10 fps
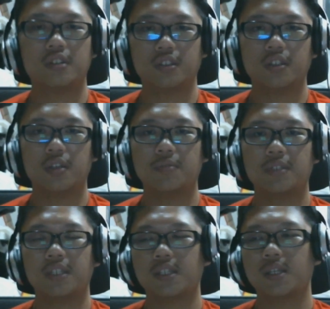you know what
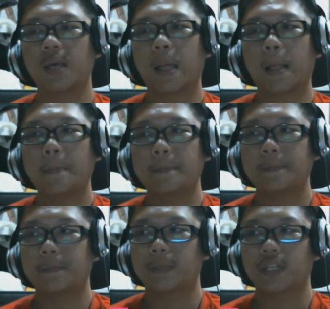
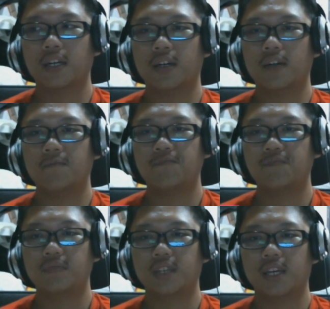
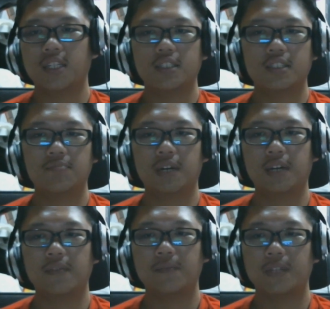I'm
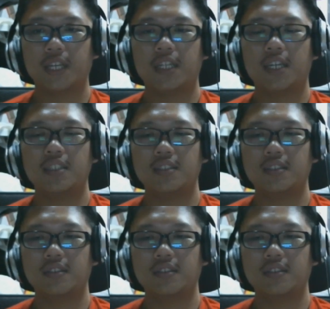saying?